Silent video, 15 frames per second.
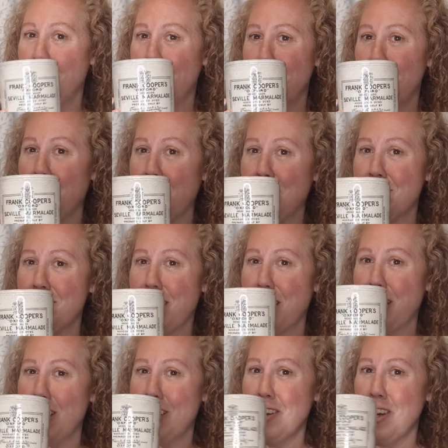Do you guys
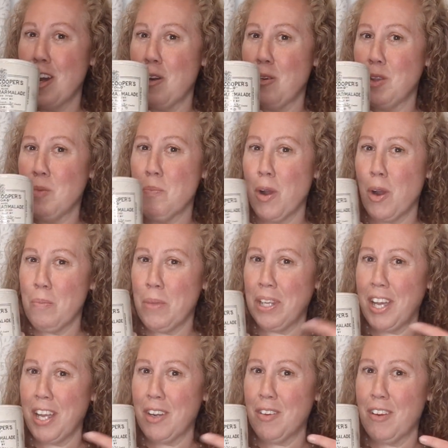know the
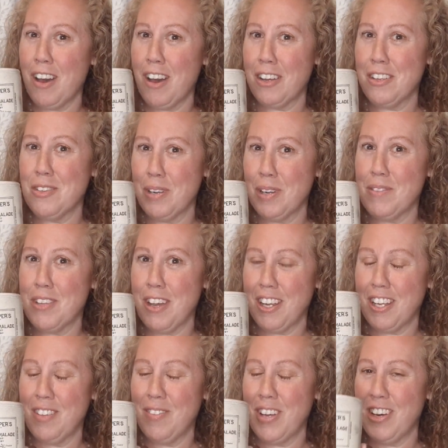marmalade crocks, what I'm
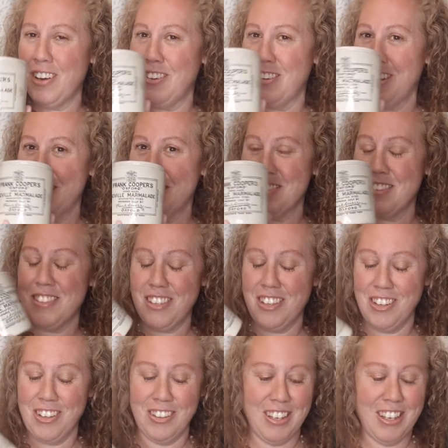talking about? I
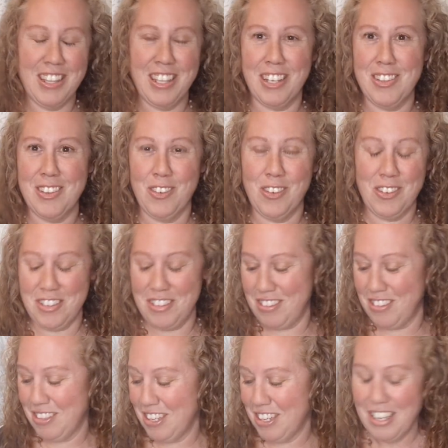think it's
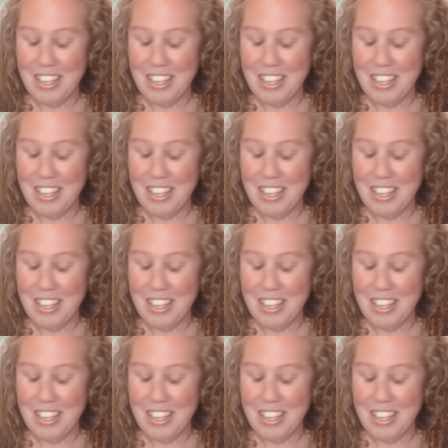gorgeous.